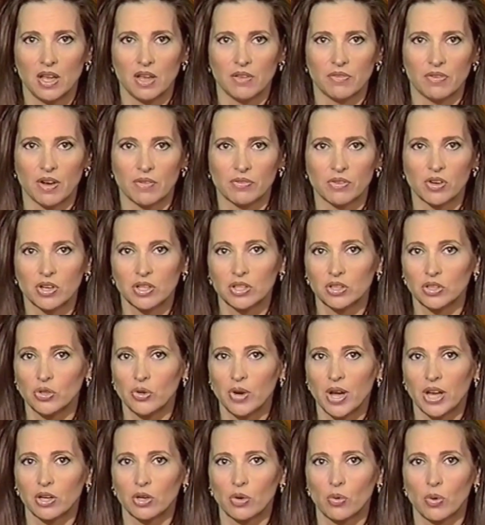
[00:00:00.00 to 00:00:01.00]
If ever
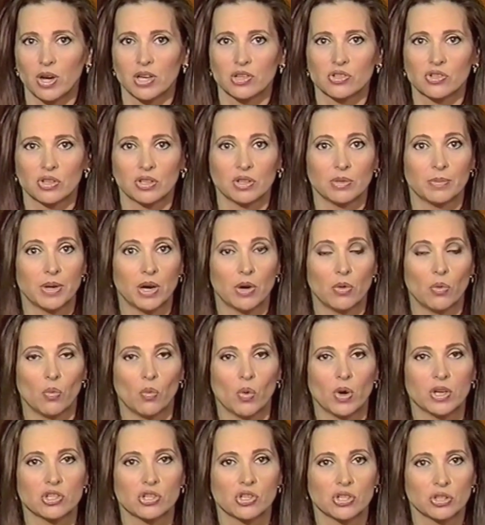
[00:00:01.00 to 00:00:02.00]
you had a question about
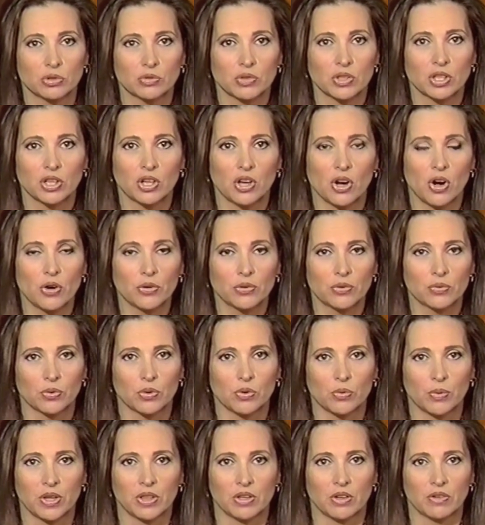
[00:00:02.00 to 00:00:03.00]
what children go
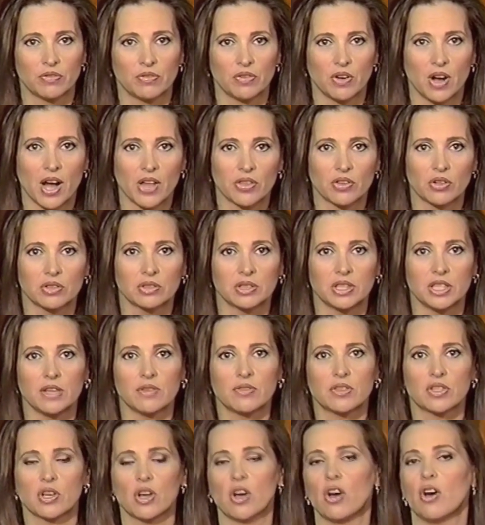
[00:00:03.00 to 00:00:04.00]
through when their father
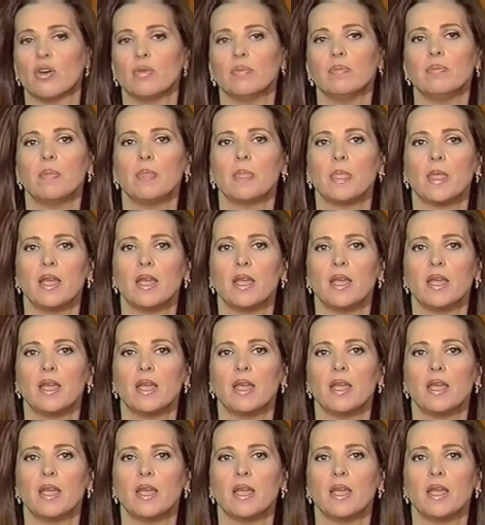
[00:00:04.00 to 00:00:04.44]
leaves home,